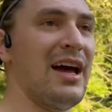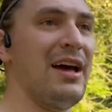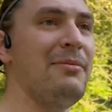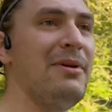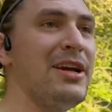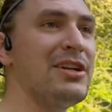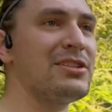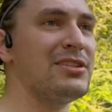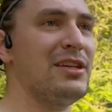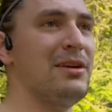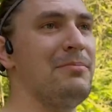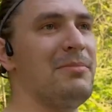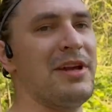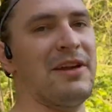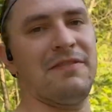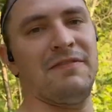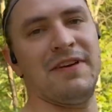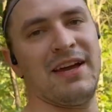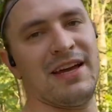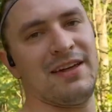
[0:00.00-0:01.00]
I'm actually a
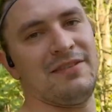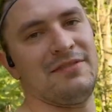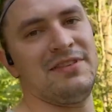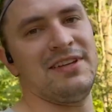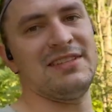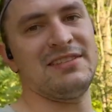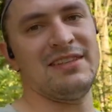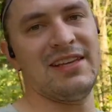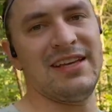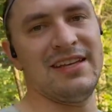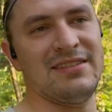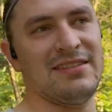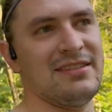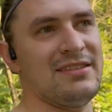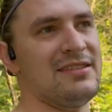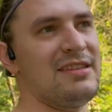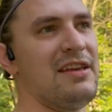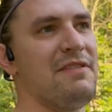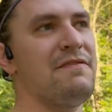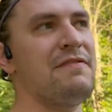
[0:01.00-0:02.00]
big fan of these
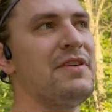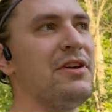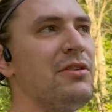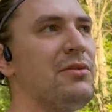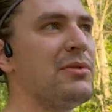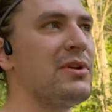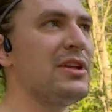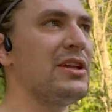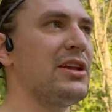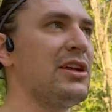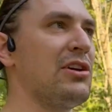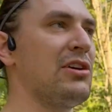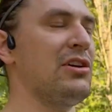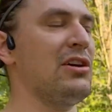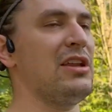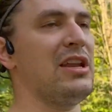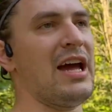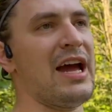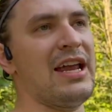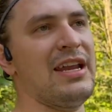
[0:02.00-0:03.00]
laces. They feel really good.